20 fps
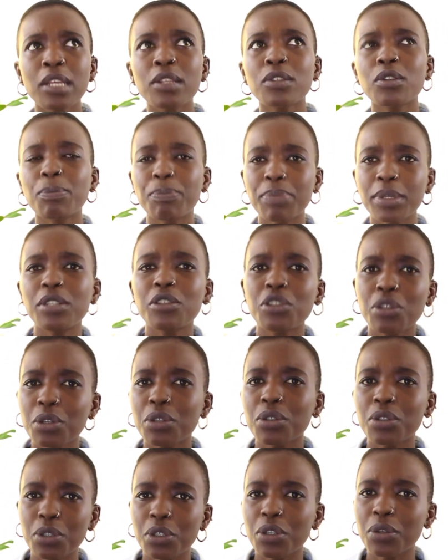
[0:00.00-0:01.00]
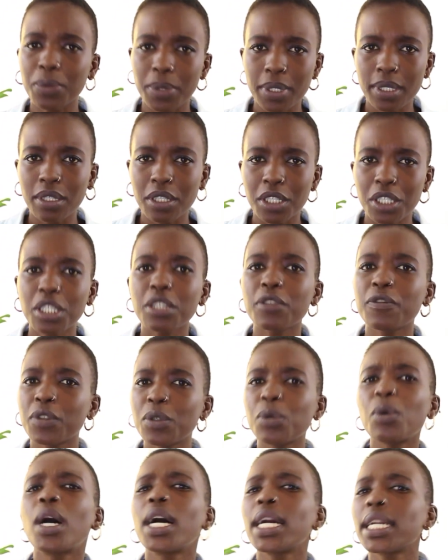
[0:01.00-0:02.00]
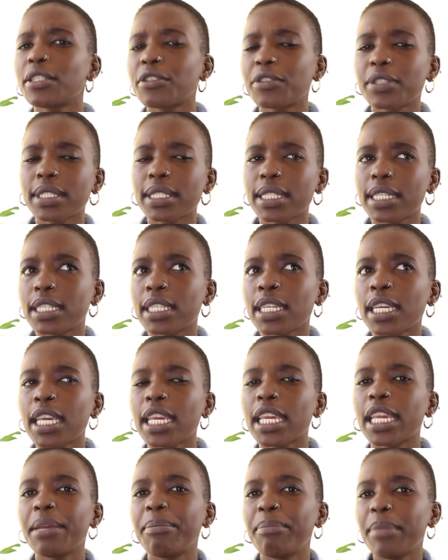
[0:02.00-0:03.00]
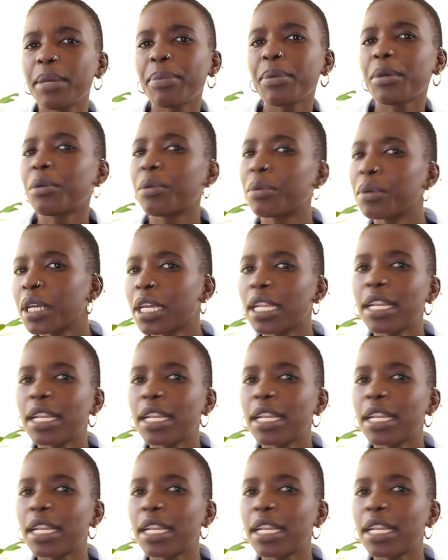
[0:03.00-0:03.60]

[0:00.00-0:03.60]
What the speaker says: So be sure to do your research if you are interested in maybe